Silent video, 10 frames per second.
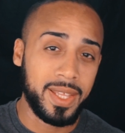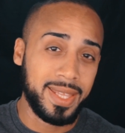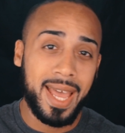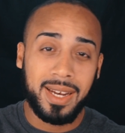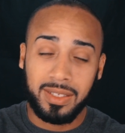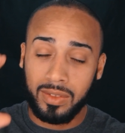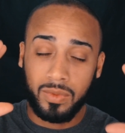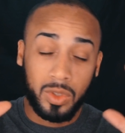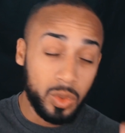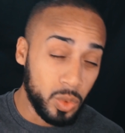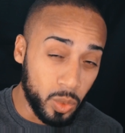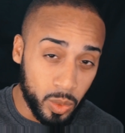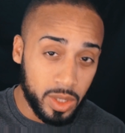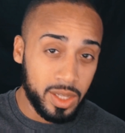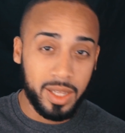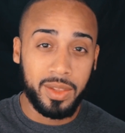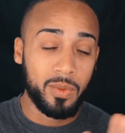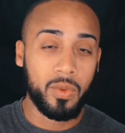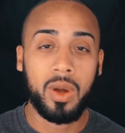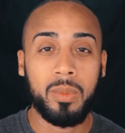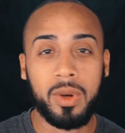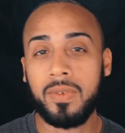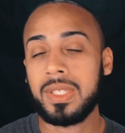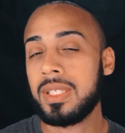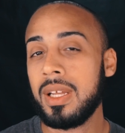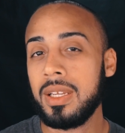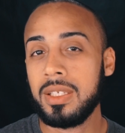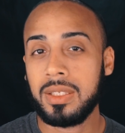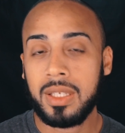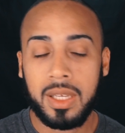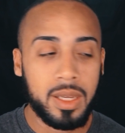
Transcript: and that is new in the realm of studies